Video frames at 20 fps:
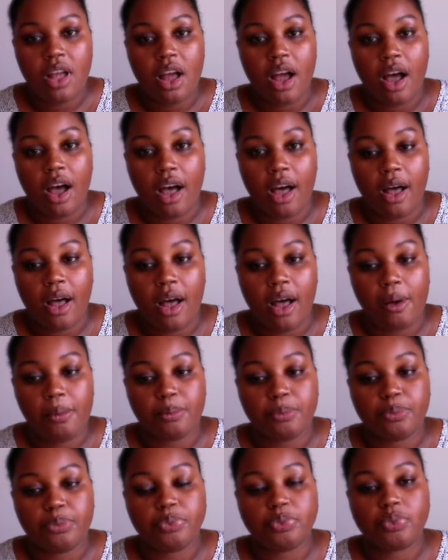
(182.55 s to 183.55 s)
um,
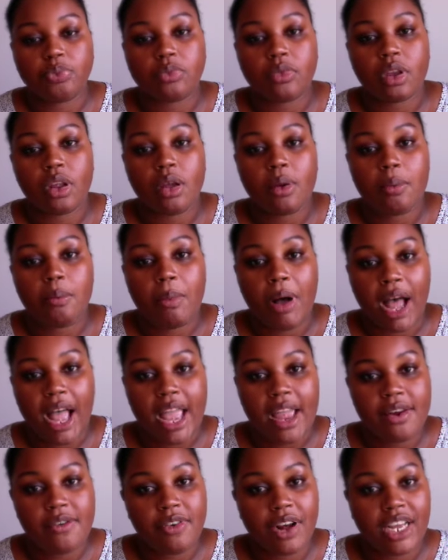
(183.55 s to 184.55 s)
my
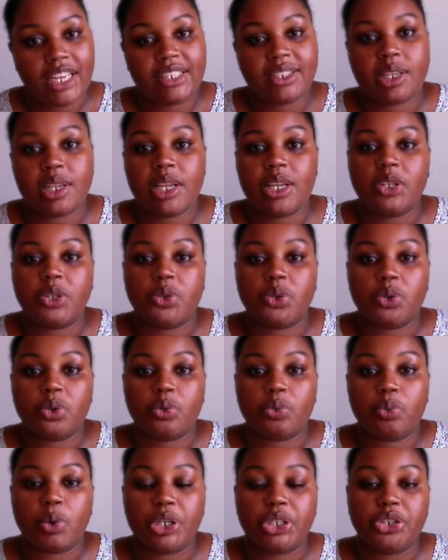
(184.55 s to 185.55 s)
advice is
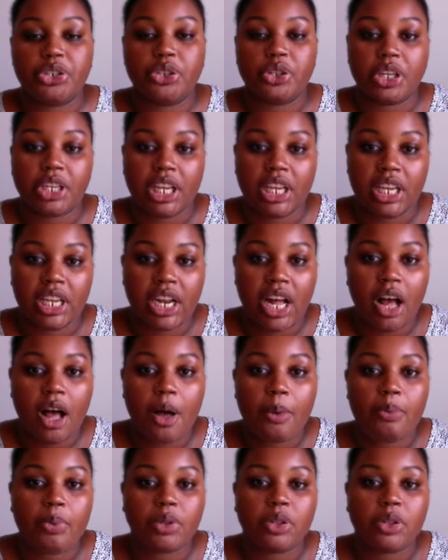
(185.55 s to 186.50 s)
when you're looking it up,